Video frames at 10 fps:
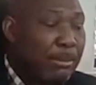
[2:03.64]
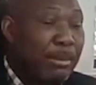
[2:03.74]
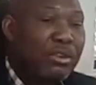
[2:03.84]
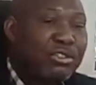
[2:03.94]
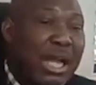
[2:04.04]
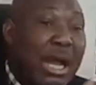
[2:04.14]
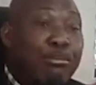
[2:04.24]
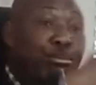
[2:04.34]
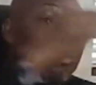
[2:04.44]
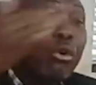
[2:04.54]
amounts
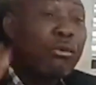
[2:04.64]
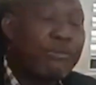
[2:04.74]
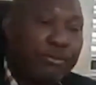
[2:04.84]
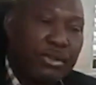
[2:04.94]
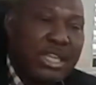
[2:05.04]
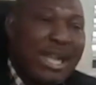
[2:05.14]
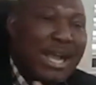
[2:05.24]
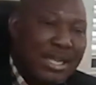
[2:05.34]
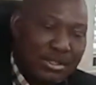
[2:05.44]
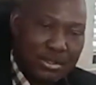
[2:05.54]
above the
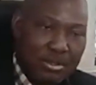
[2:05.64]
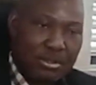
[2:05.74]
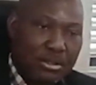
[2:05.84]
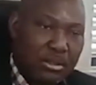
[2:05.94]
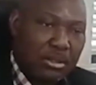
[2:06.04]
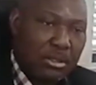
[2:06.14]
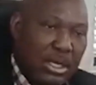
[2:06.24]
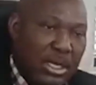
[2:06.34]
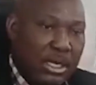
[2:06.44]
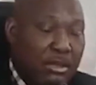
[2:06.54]
cash
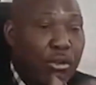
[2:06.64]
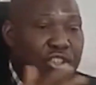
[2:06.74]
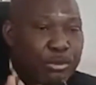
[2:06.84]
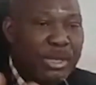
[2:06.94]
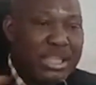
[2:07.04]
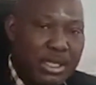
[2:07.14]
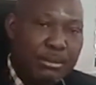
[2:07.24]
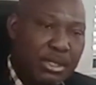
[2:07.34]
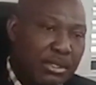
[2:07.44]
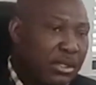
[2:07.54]
uh, lodgement
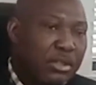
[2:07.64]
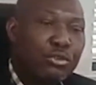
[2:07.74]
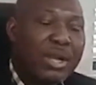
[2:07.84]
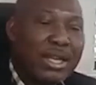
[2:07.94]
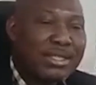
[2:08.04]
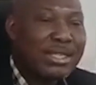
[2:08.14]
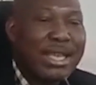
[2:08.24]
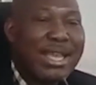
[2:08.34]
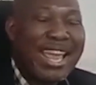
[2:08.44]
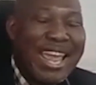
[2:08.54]
limit. You can
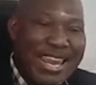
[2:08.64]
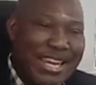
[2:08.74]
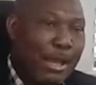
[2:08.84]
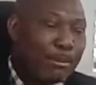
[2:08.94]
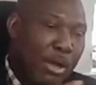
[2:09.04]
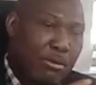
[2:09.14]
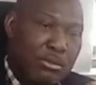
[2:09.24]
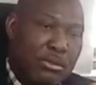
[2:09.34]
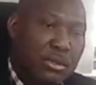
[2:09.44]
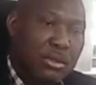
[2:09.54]
take any amount
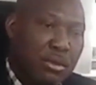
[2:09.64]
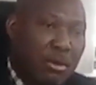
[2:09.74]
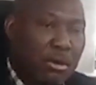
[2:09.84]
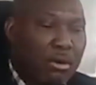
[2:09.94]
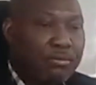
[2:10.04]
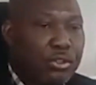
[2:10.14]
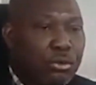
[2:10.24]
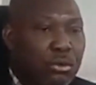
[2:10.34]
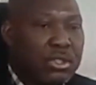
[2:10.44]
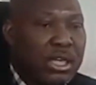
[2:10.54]
of
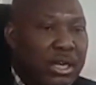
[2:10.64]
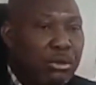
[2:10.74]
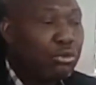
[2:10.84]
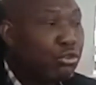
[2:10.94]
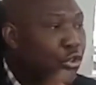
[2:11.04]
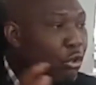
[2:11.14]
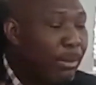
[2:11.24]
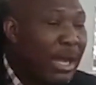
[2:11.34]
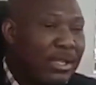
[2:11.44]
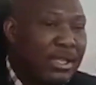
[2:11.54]
the old naira note to your
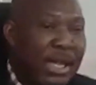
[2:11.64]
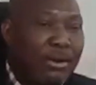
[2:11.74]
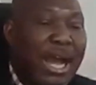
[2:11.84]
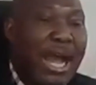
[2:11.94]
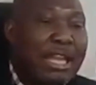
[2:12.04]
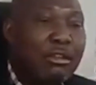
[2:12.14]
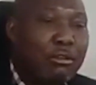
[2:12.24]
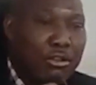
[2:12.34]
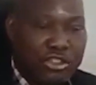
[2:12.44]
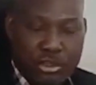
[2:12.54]
bank now and
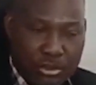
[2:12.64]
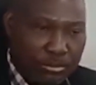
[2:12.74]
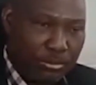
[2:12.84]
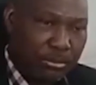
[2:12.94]
lodge it.